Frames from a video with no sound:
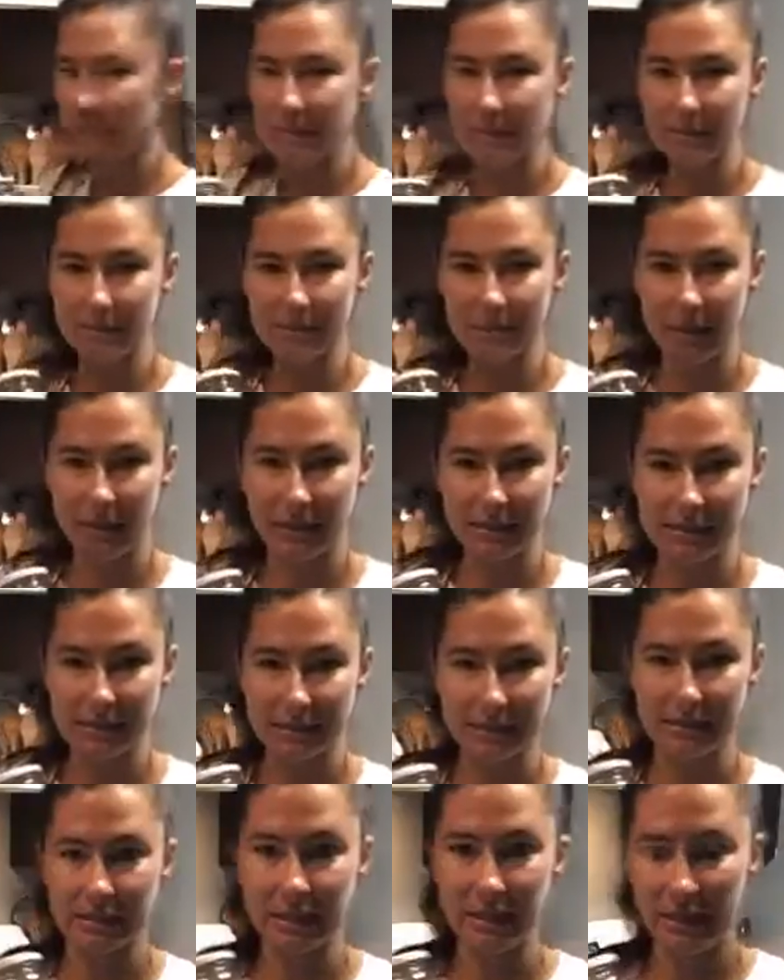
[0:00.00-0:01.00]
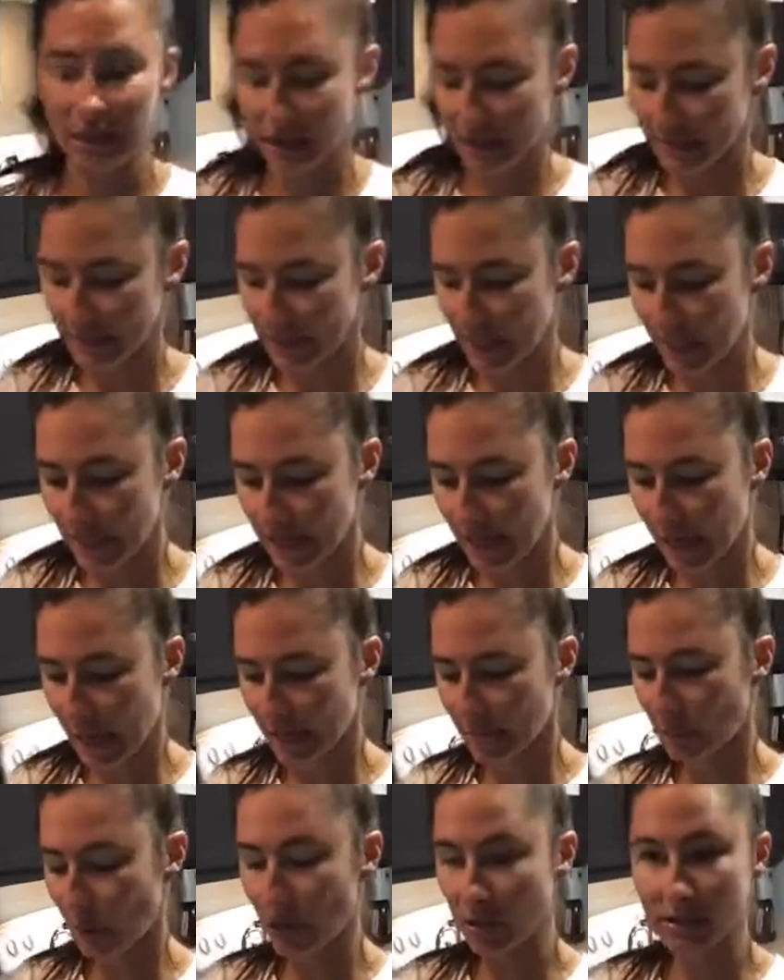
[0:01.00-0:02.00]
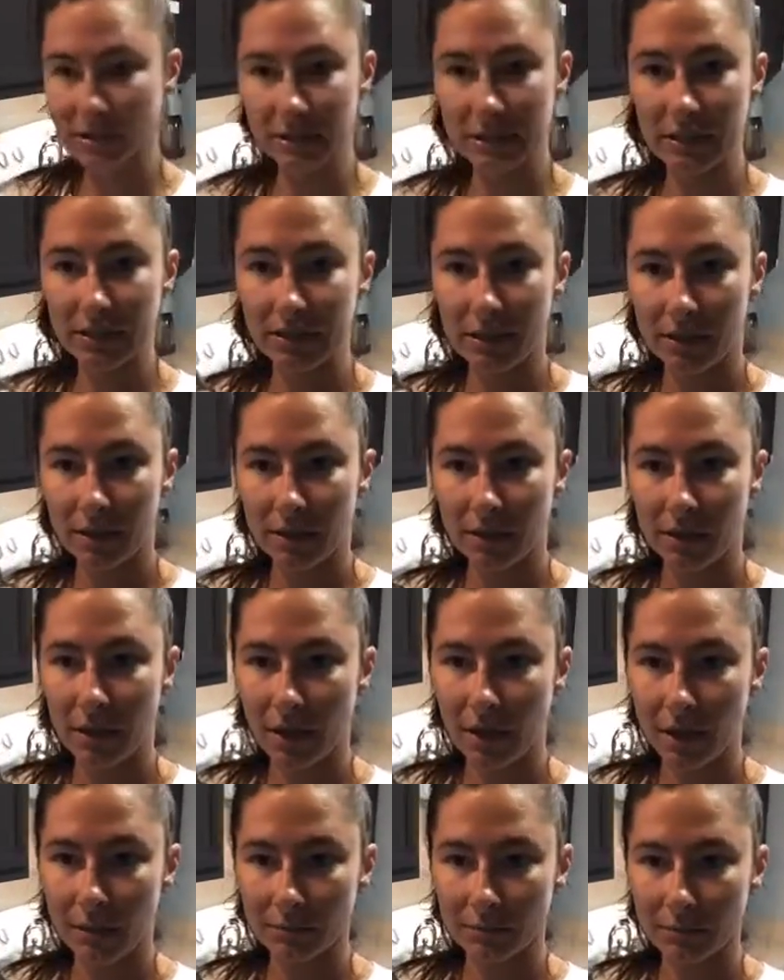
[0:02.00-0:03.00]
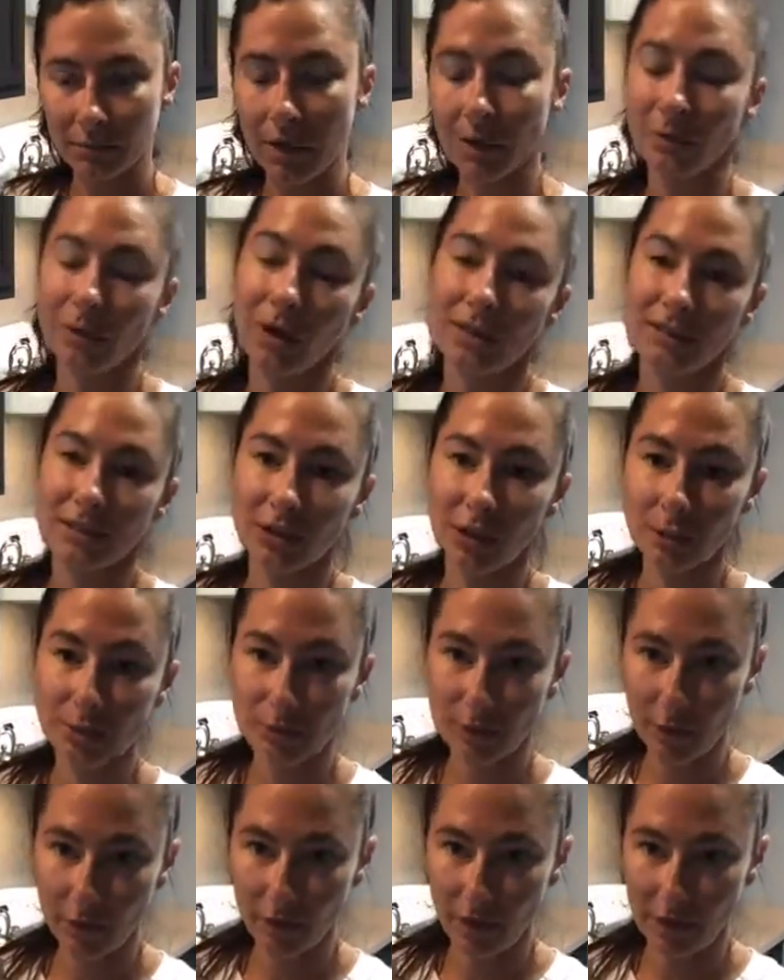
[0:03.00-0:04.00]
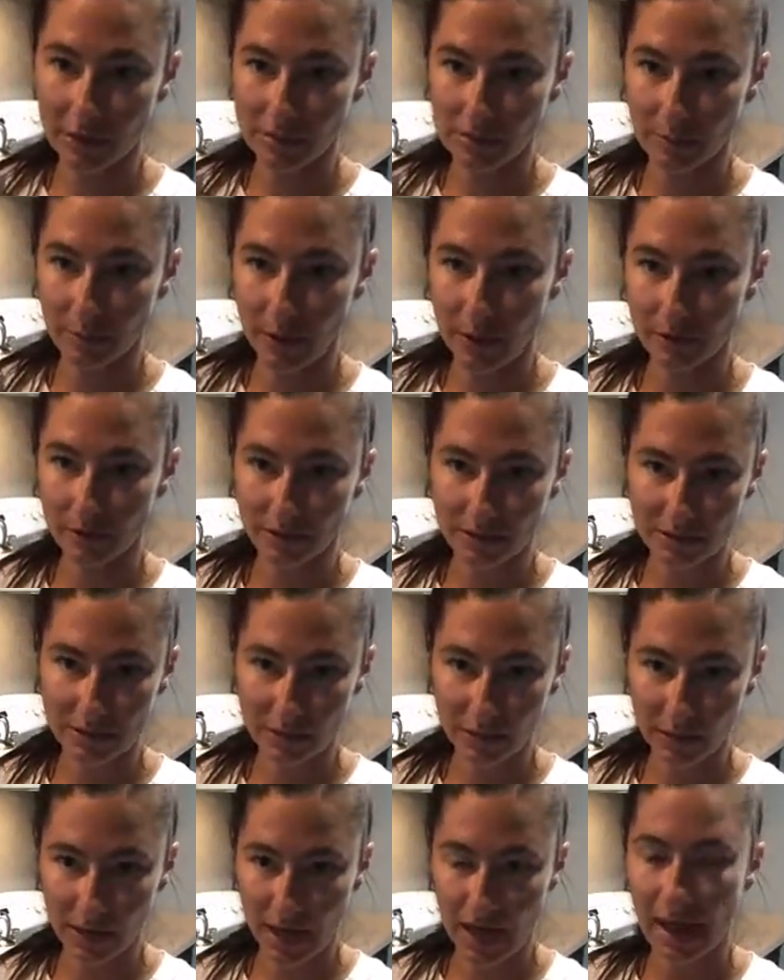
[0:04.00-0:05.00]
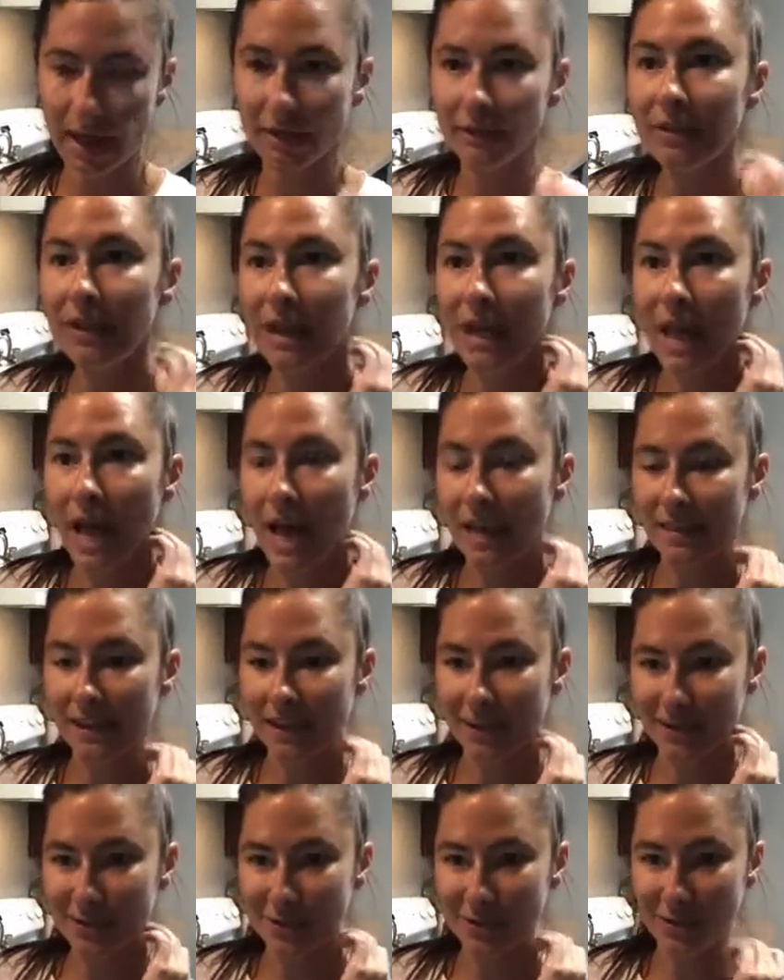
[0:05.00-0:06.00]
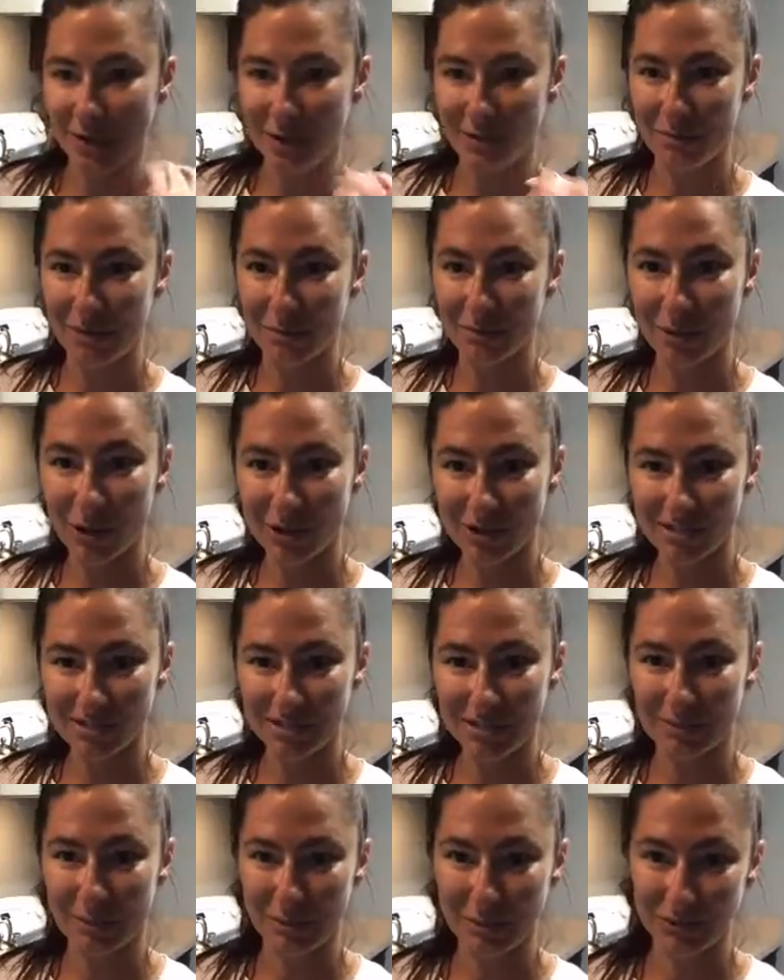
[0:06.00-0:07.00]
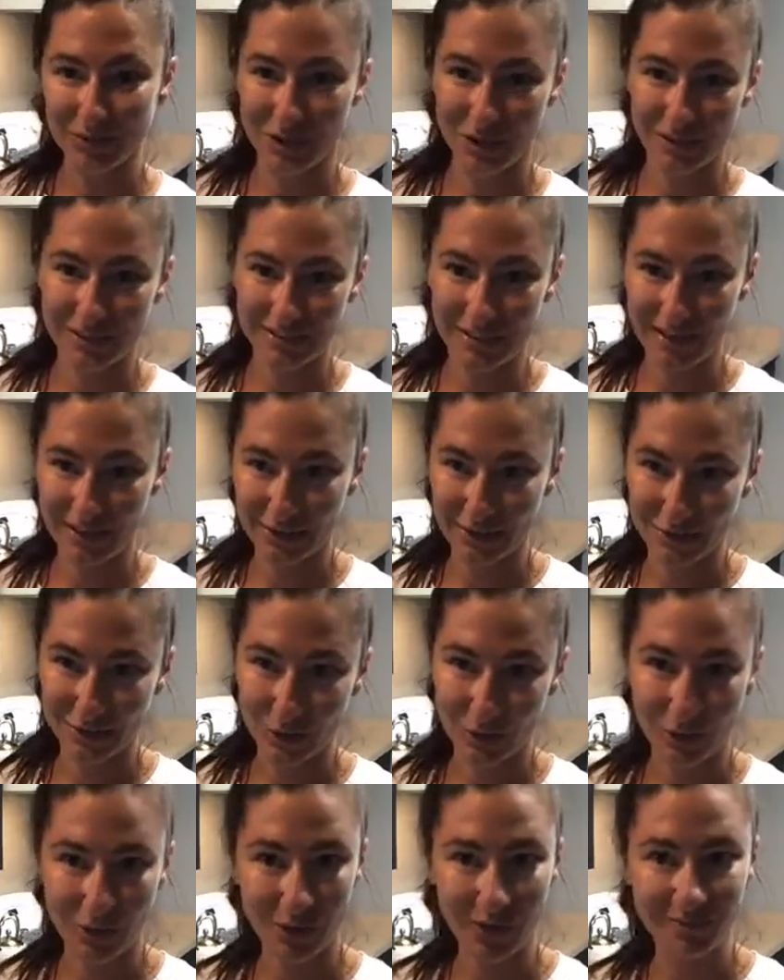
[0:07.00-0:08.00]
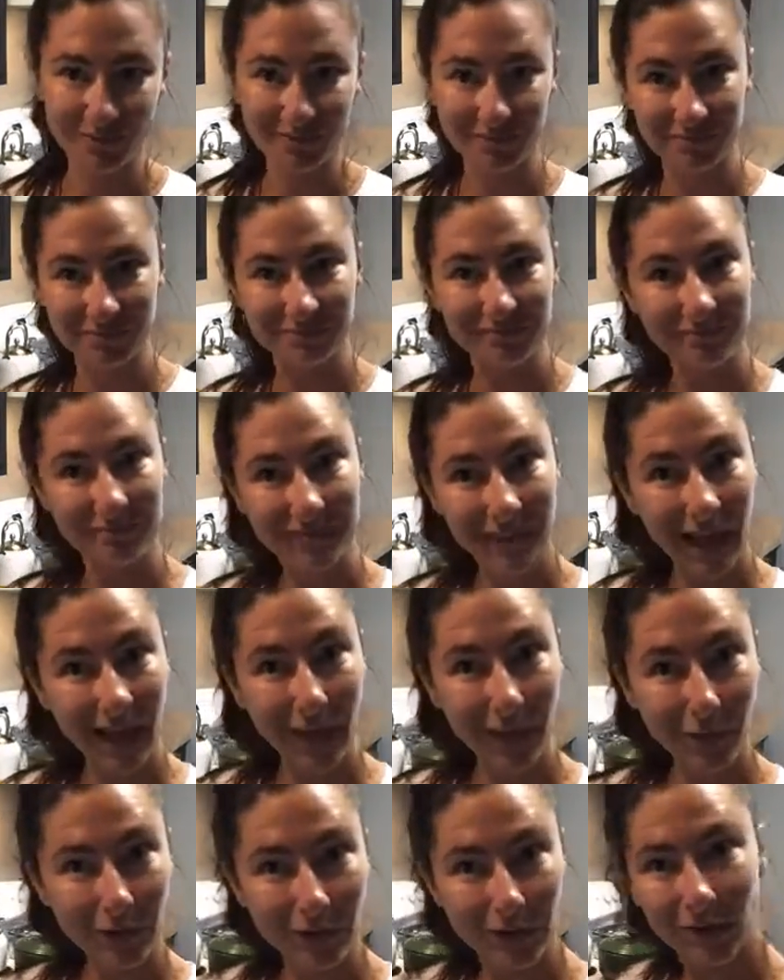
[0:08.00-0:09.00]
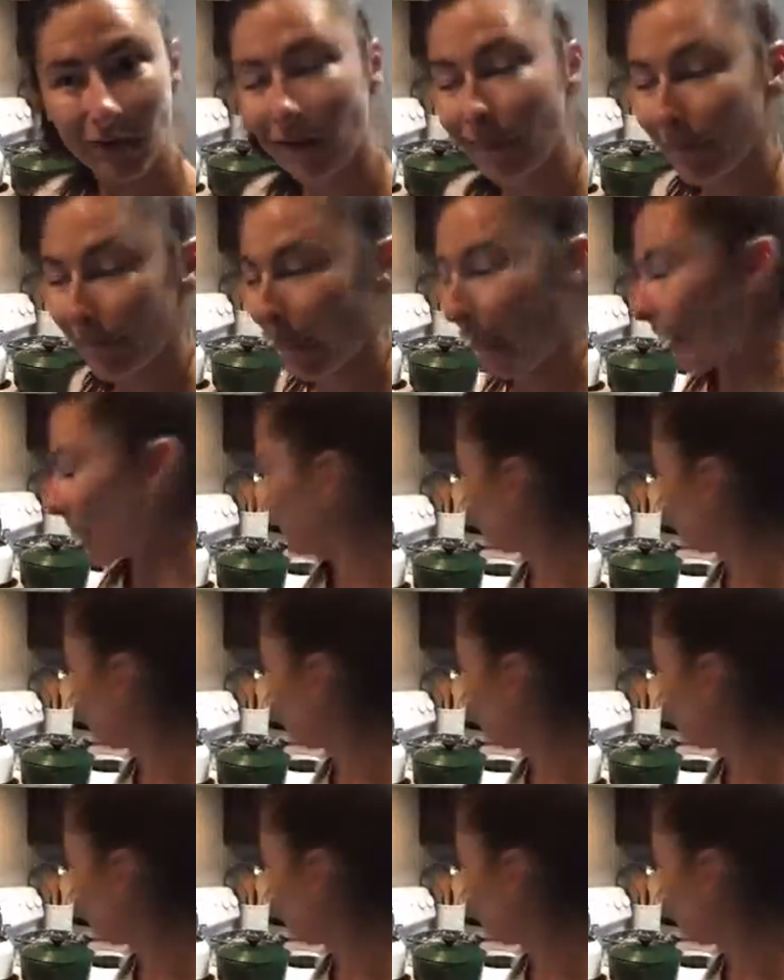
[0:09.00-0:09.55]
is some Italian seasoning. Now I said that parsley, I said herbs of Provence, but this is what I have. And I also recommended parsley, but my chickens ate it, so we're out on that.